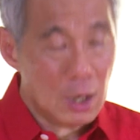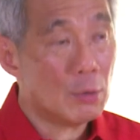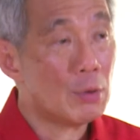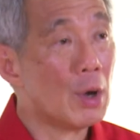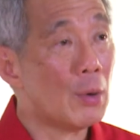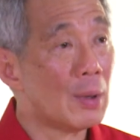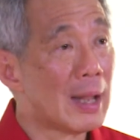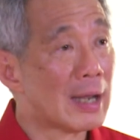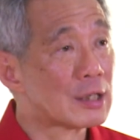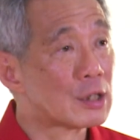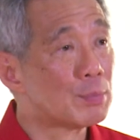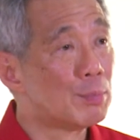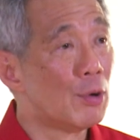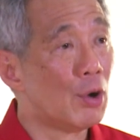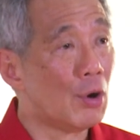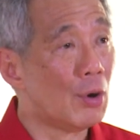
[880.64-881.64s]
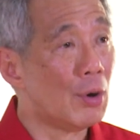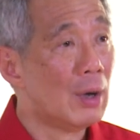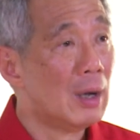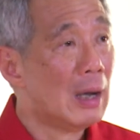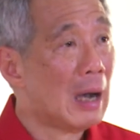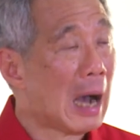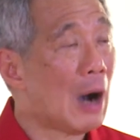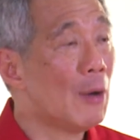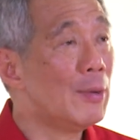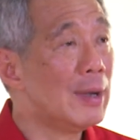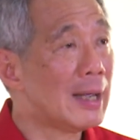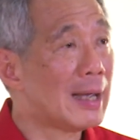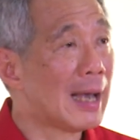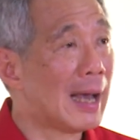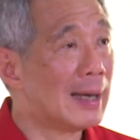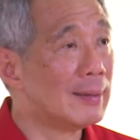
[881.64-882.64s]
We will explore how we
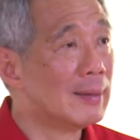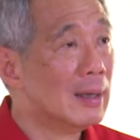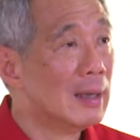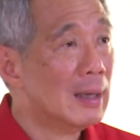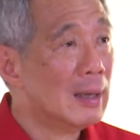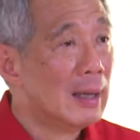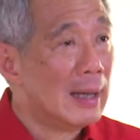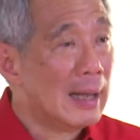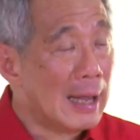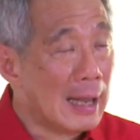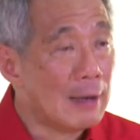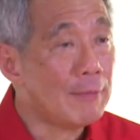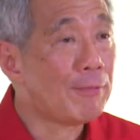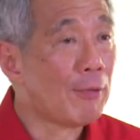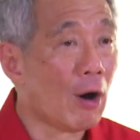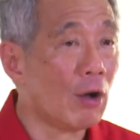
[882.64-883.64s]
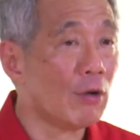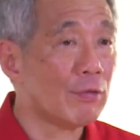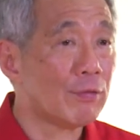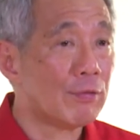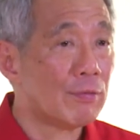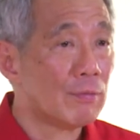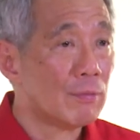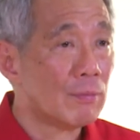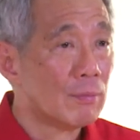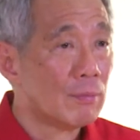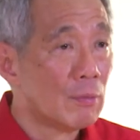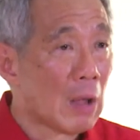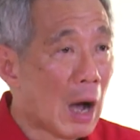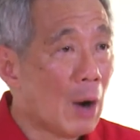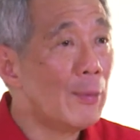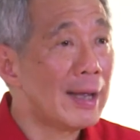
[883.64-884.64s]
can
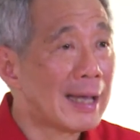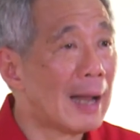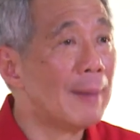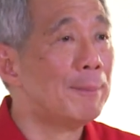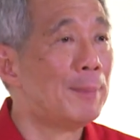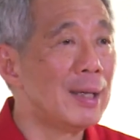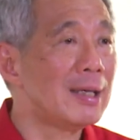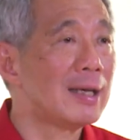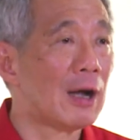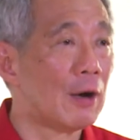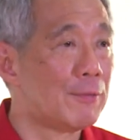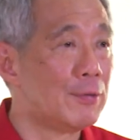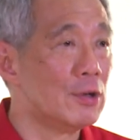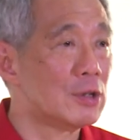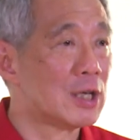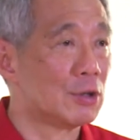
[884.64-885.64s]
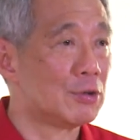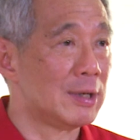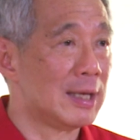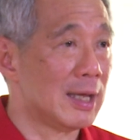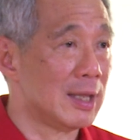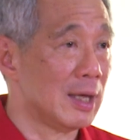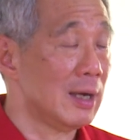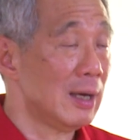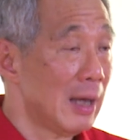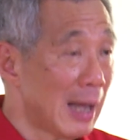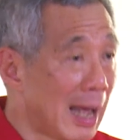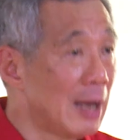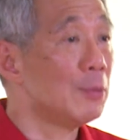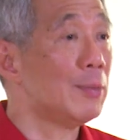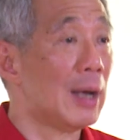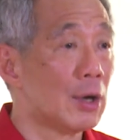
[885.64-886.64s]
build our future together.
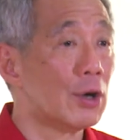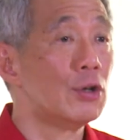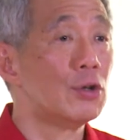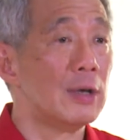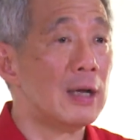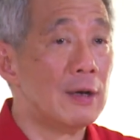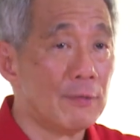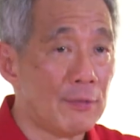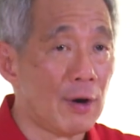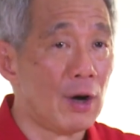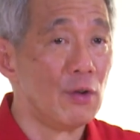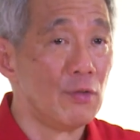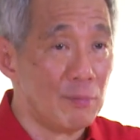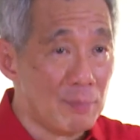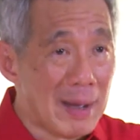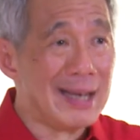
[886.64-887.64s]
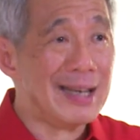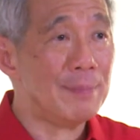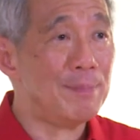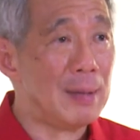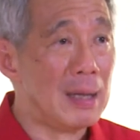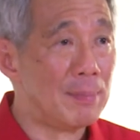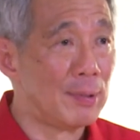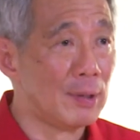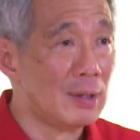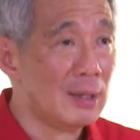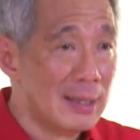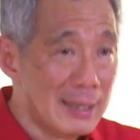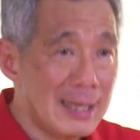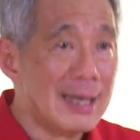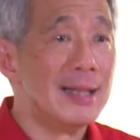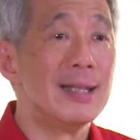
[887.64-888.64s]
And we are going to involve many people
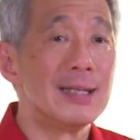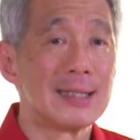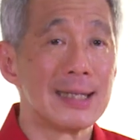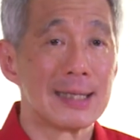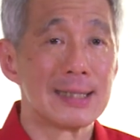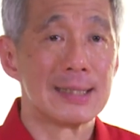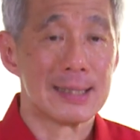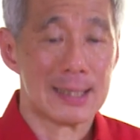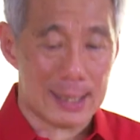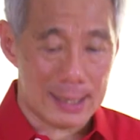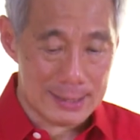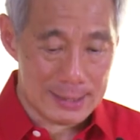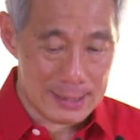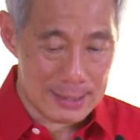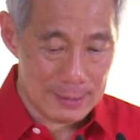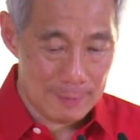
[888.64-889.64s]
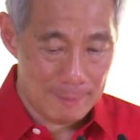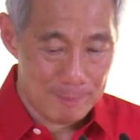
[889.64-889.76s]
in this exercise.